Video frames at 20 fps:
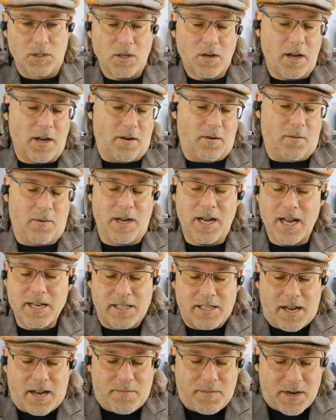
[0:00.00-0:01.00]
All right, we
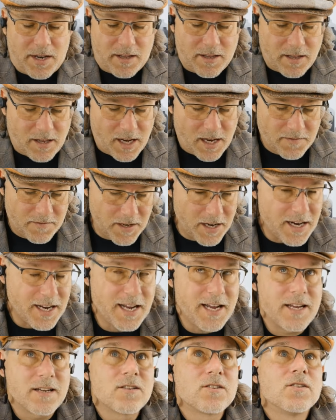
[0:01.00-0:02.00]
got 10 minutes left and I
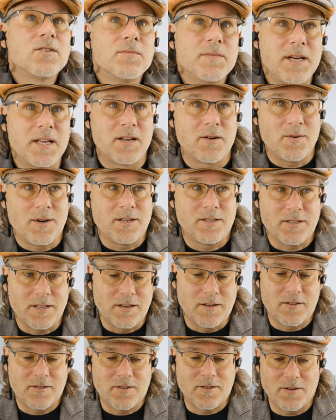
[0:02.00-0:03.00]
got too many
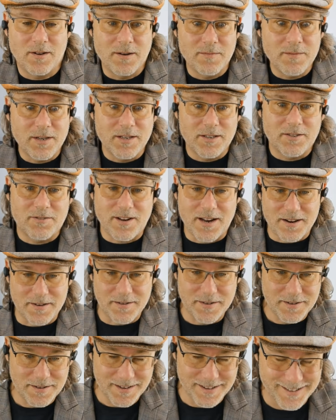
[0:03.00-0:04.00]
questions. So I'm going to try
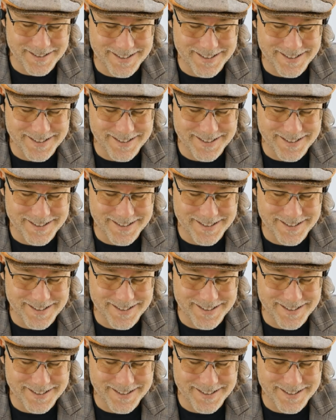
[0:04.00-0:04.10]
to